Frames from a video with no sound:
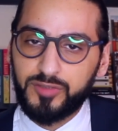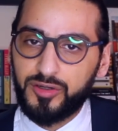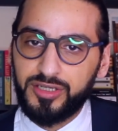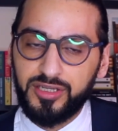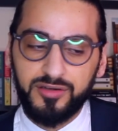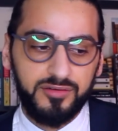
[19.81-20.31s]

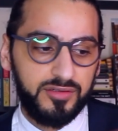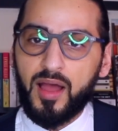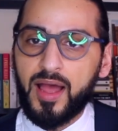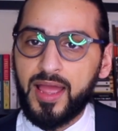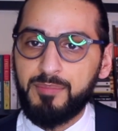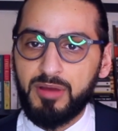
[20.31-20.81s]
on here.
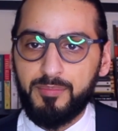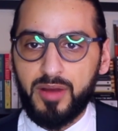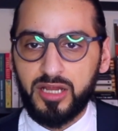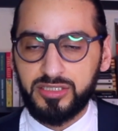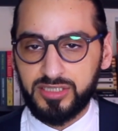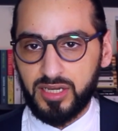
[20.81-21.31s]
I'm
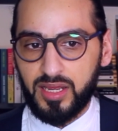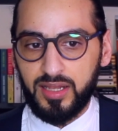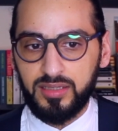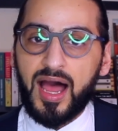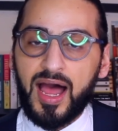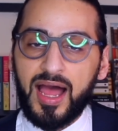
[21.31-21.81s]
Maan.
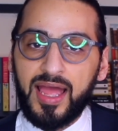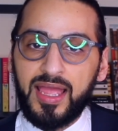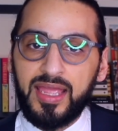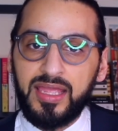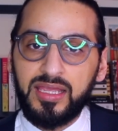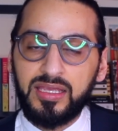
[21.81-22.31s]

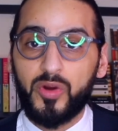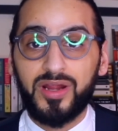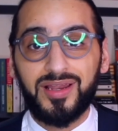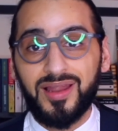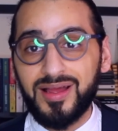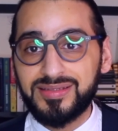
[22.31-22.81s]
I wear
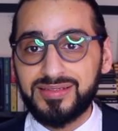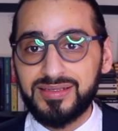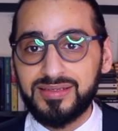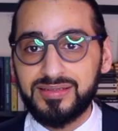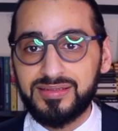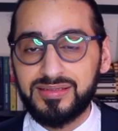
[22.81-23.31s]

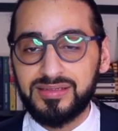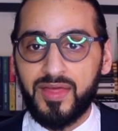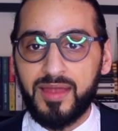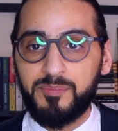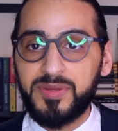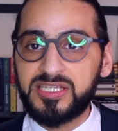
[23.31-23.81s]
glasses
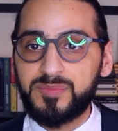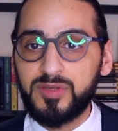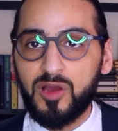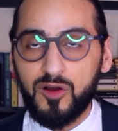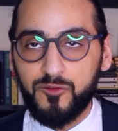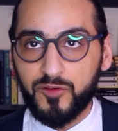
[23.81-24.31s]
that piss me
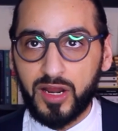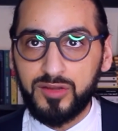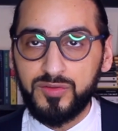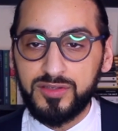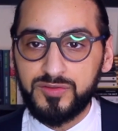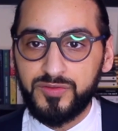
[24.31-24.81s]
off when I
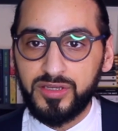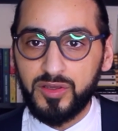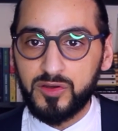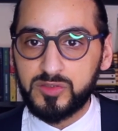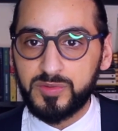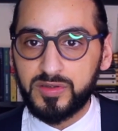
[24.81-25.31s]
do these
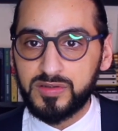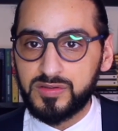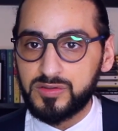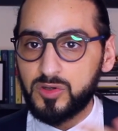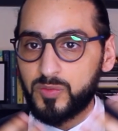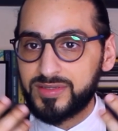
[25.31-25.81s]
videos because
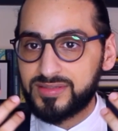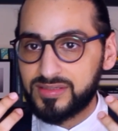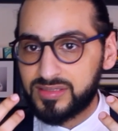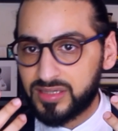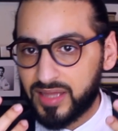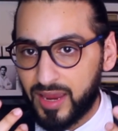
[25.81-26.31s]
there's always
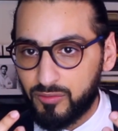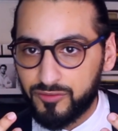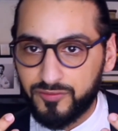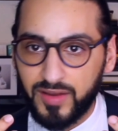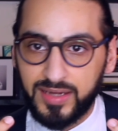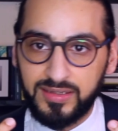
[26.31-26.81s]
this light
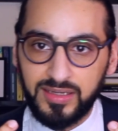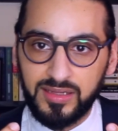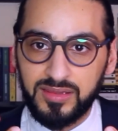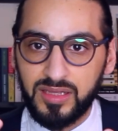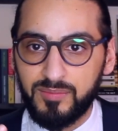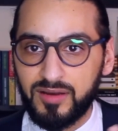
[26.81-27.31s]
reflecting
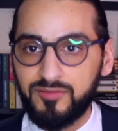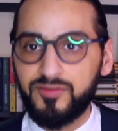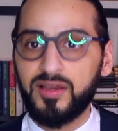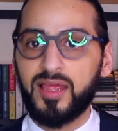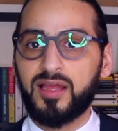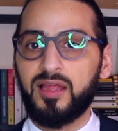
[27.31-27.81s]
in them and I
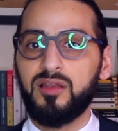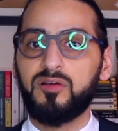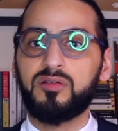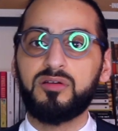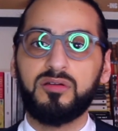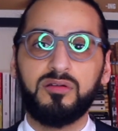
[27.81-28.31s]
feel like I
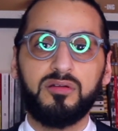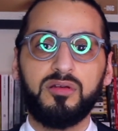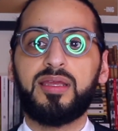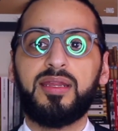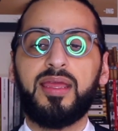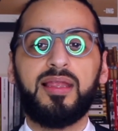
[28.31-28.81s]
look
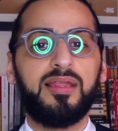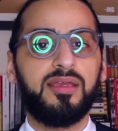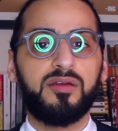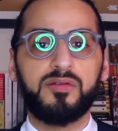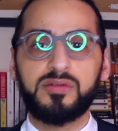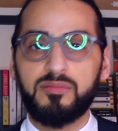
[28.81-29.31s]
like an
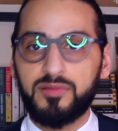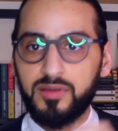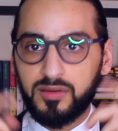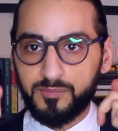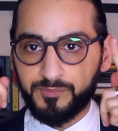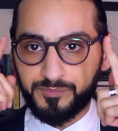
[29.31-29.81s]
alien or
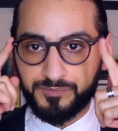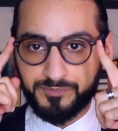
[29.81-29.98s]
something.